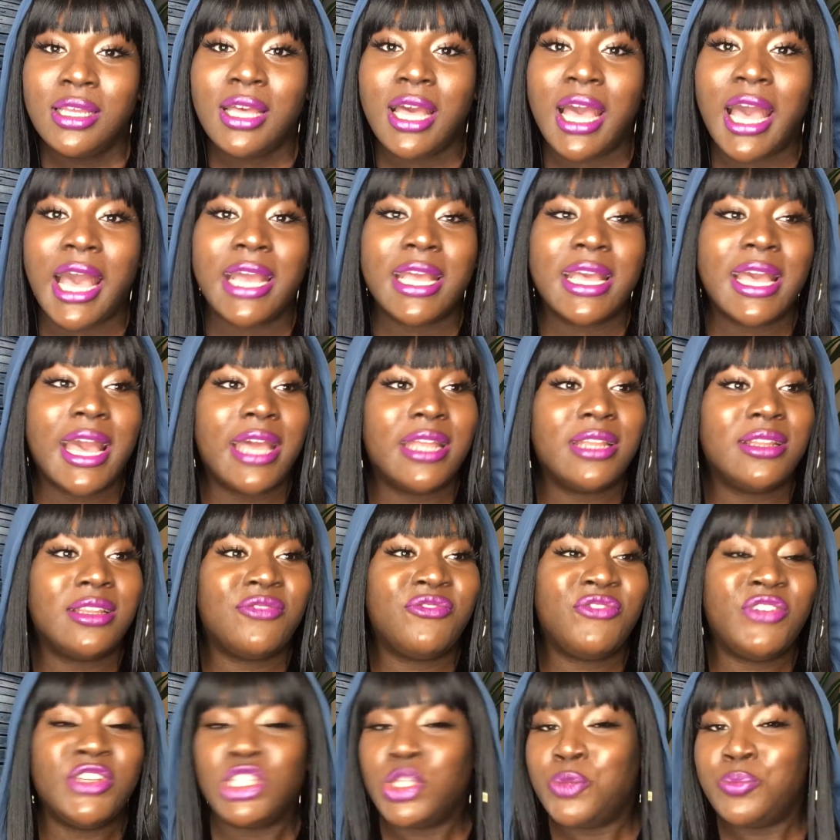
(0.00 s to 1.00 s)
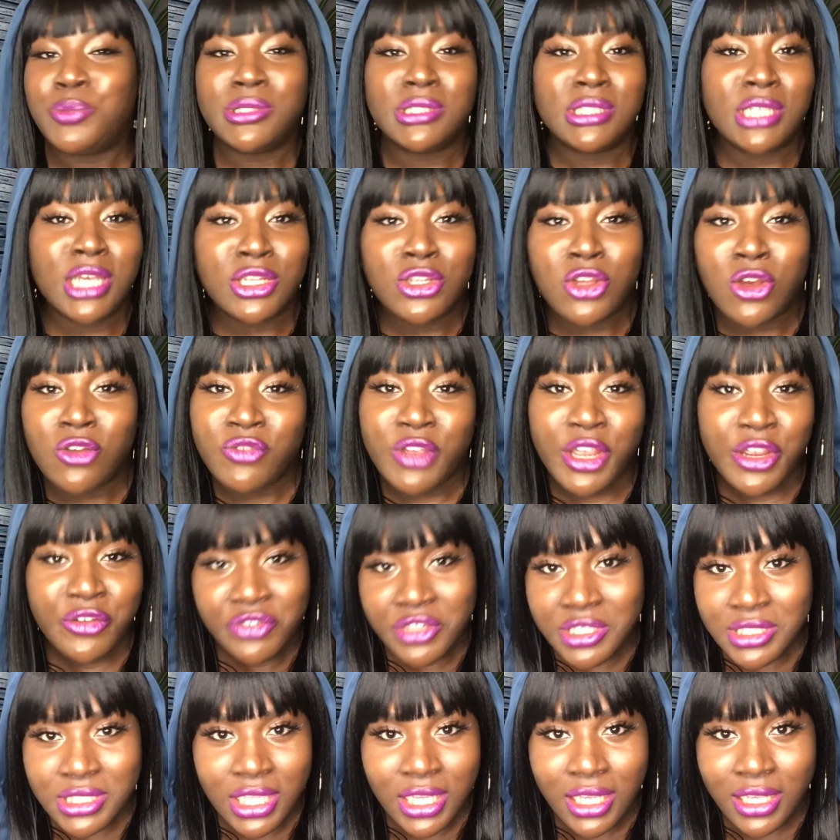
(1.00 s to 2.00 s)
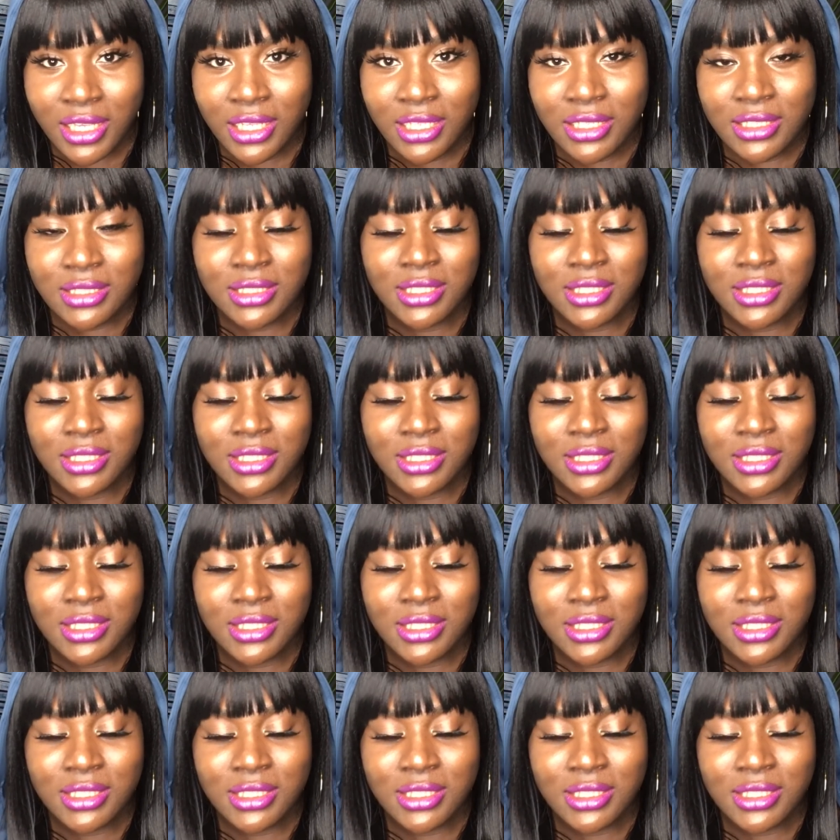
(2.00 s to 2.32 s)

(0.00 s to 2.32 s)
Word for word: I got 50% off everything.